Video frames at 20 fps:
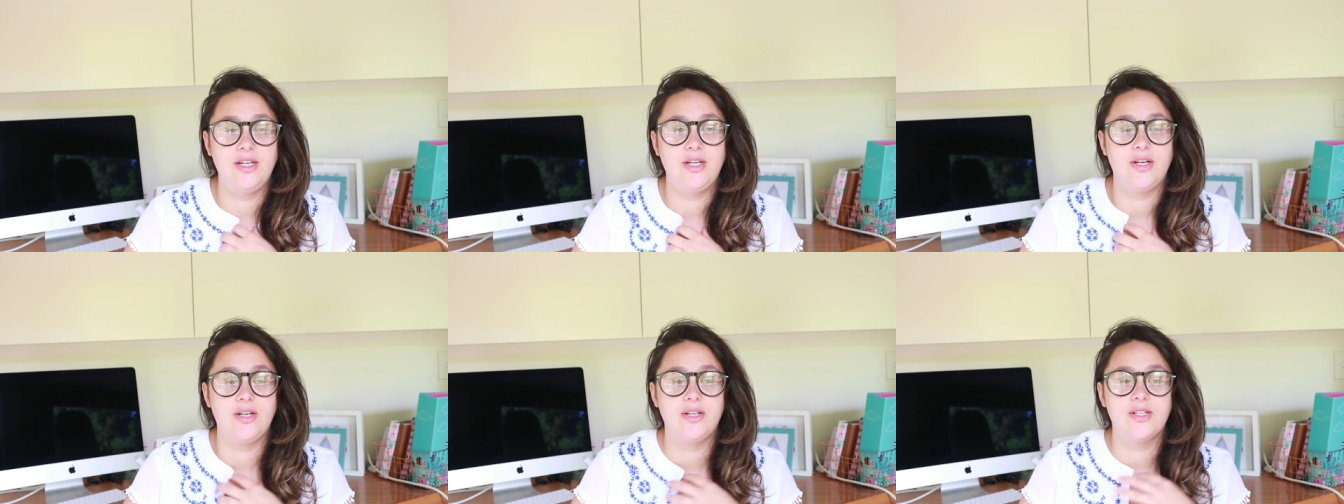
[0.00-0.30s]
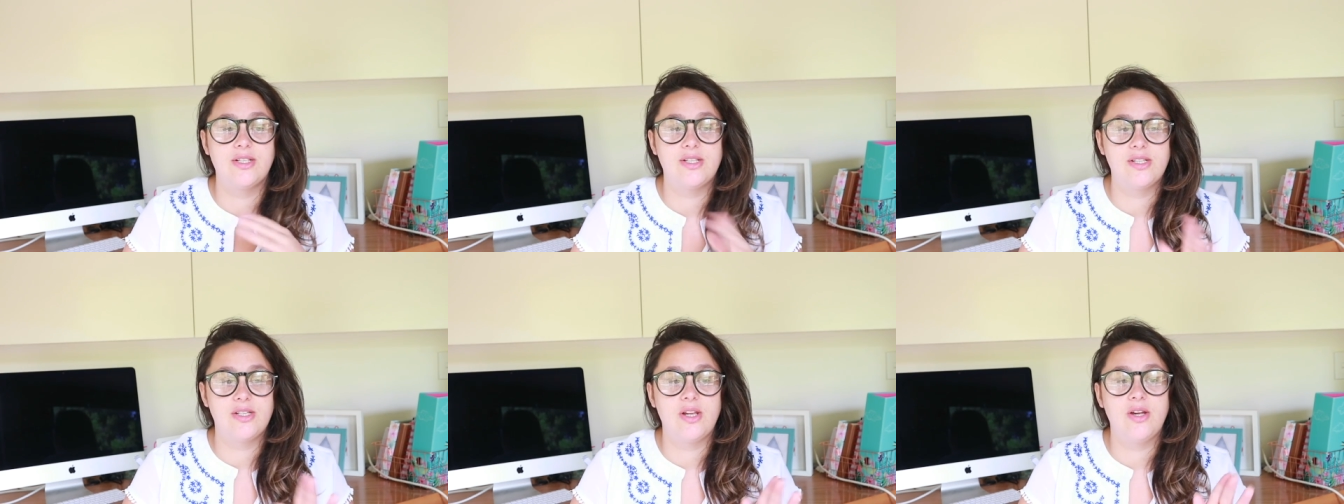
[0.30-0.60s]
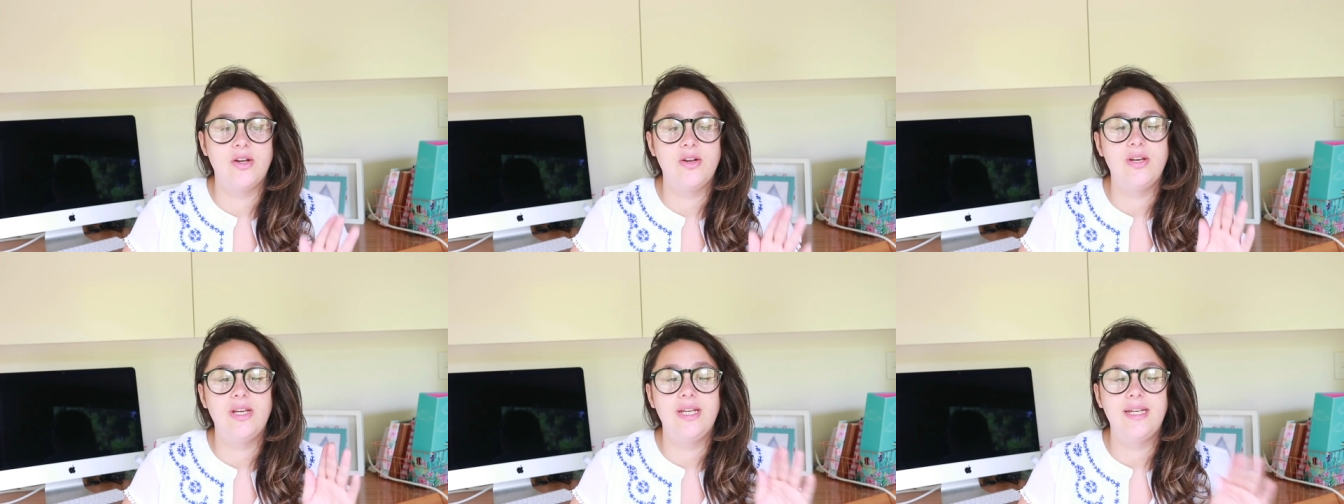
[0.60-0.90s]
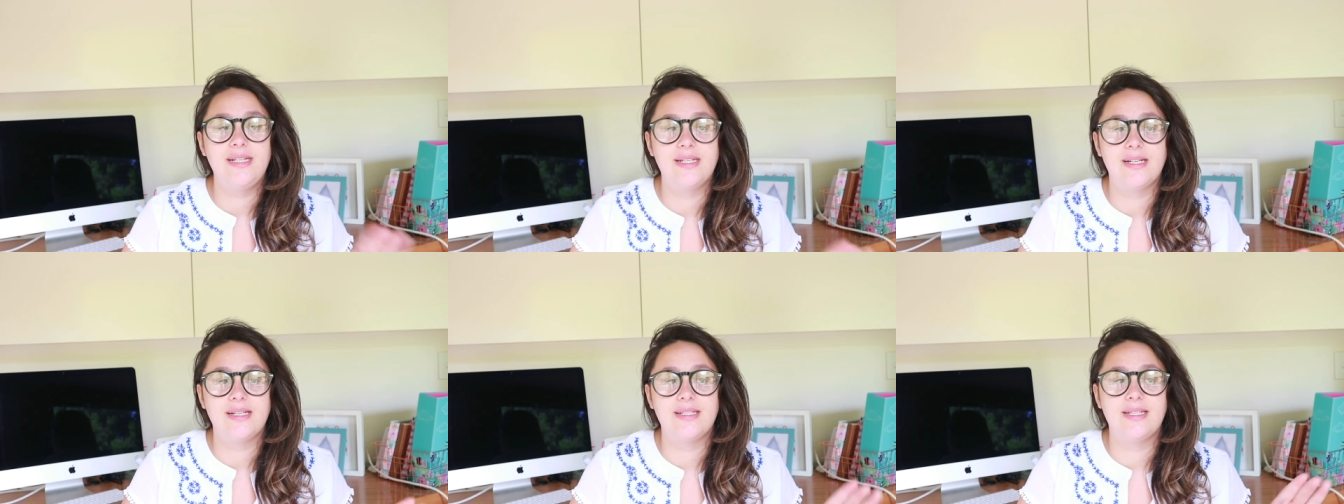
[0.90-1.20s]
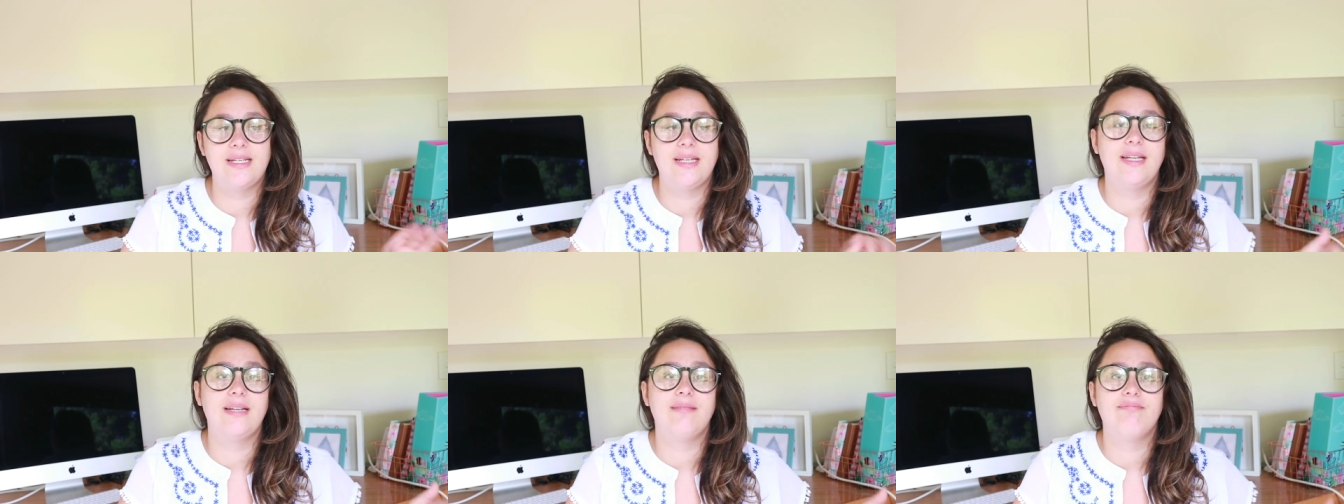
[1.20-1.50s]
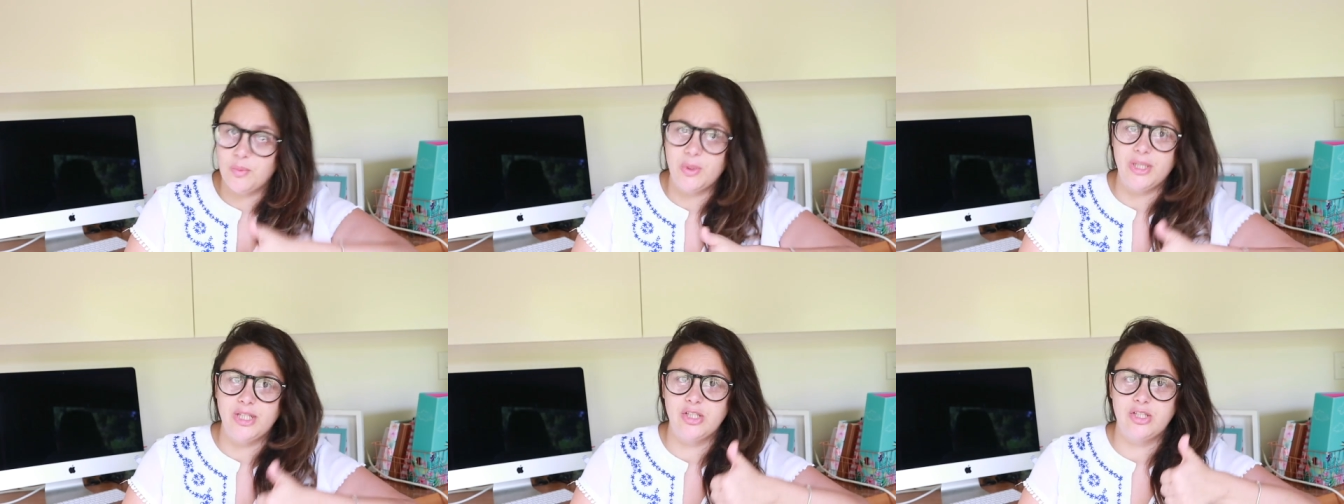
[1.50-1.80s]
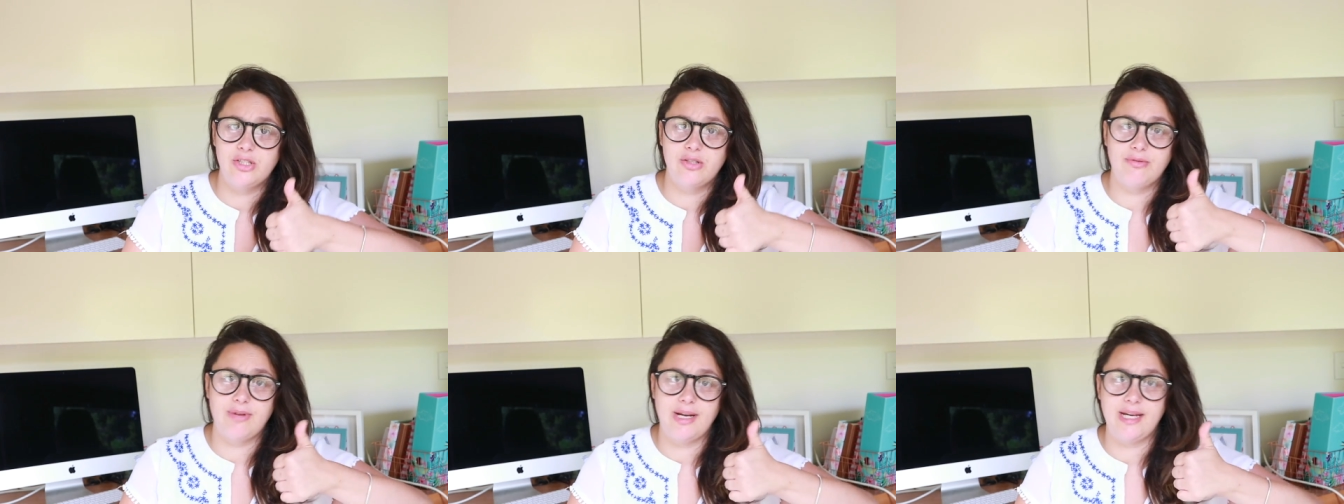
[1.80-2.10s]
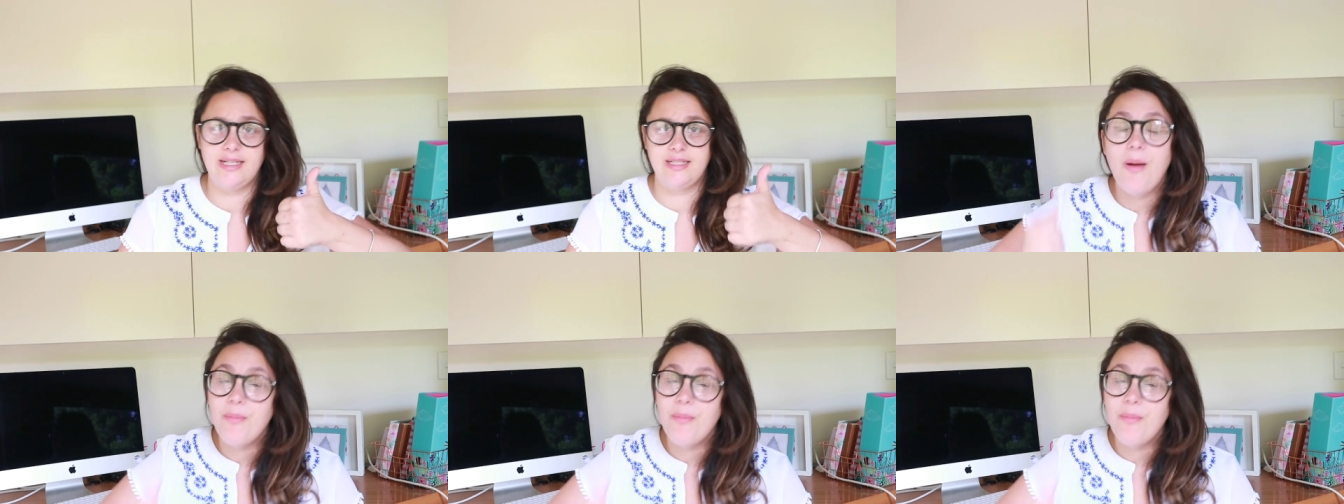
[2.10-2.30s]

You know, slowly does it, wins the race.